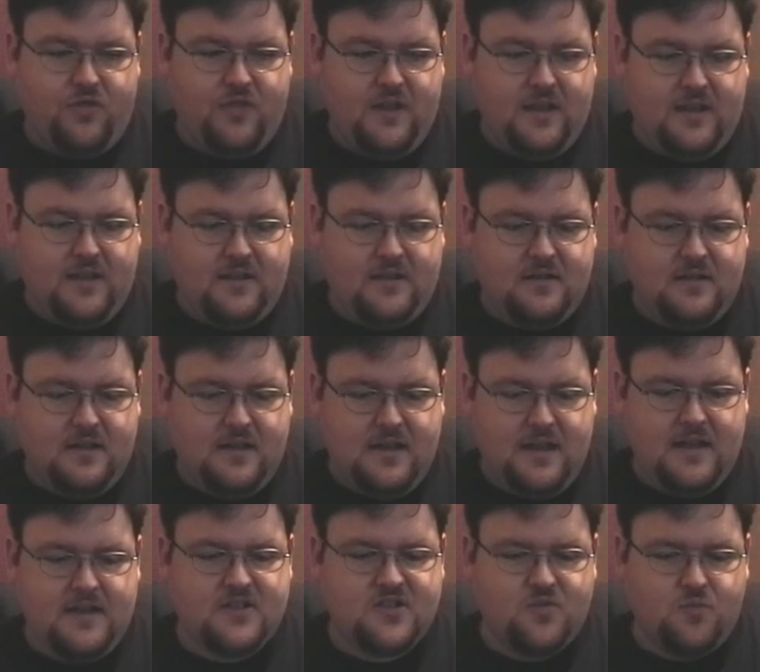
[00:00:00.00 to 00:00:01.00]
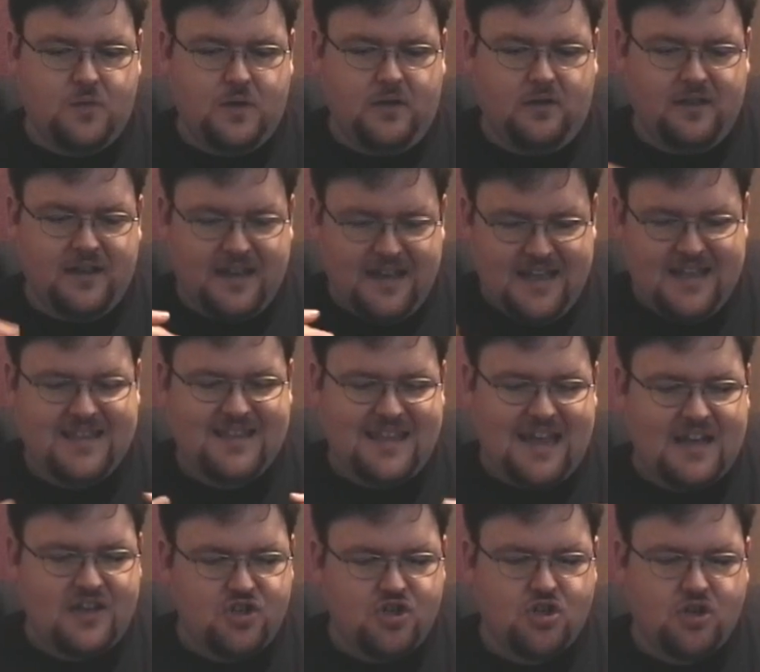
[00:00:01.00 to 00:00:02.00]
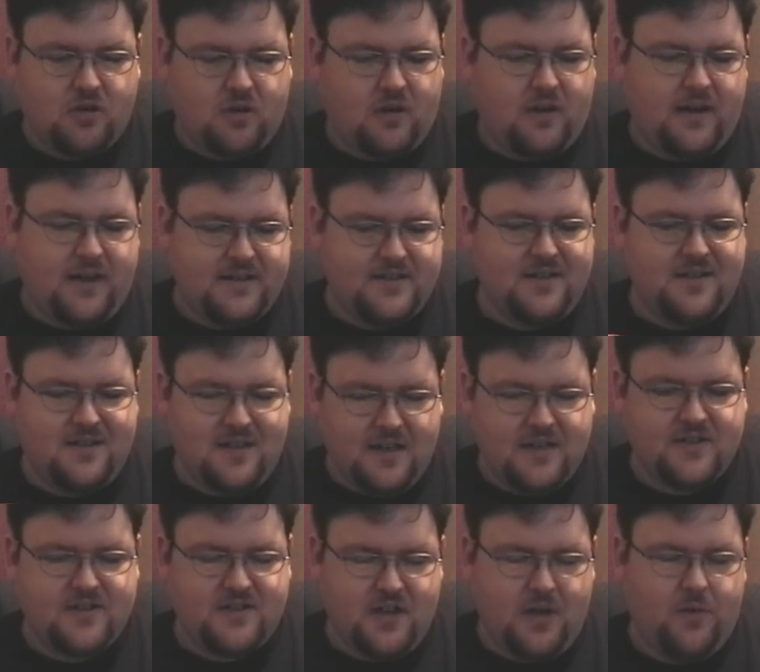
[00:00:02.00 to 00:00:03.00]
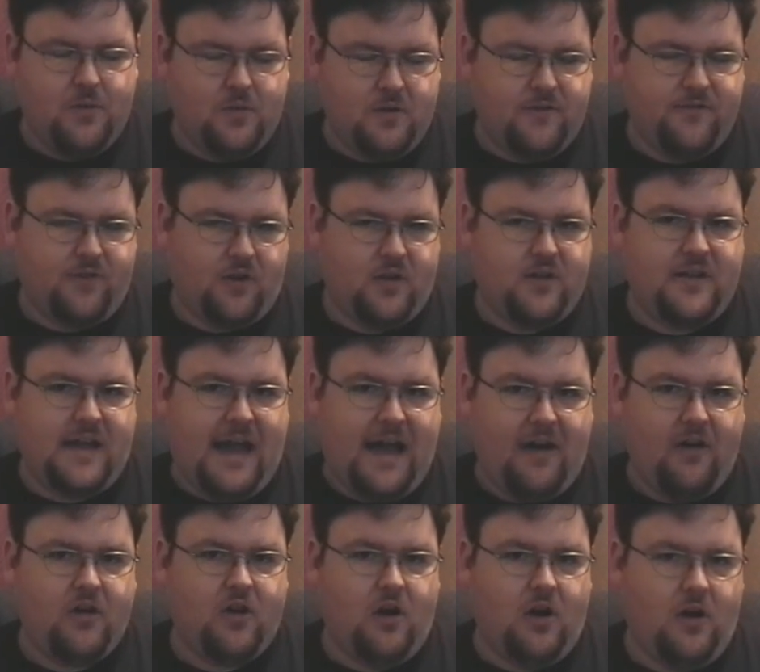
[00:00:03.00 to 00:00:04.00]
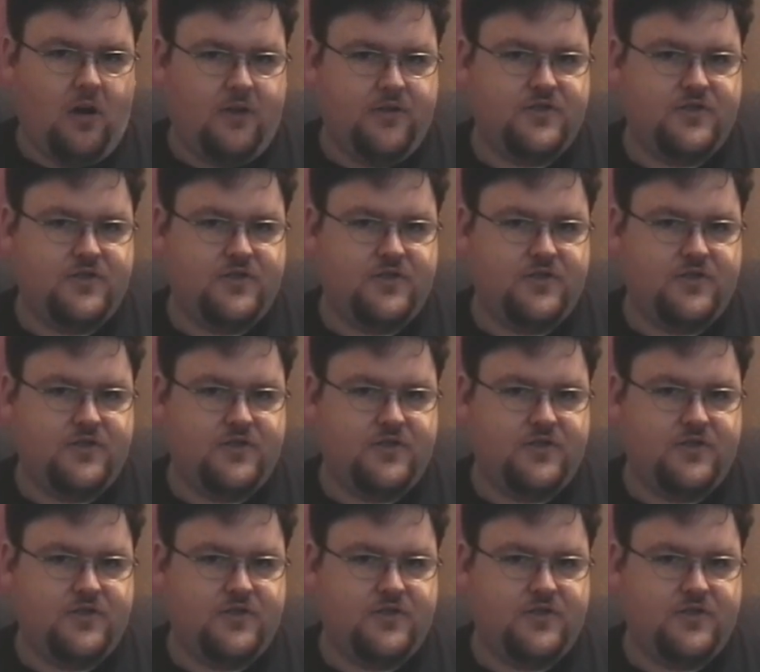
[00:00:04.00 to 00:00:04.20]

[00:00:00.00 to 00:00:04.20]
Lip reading: The yeast will eat that sugar, and as it does so, it will convert it to alcohol.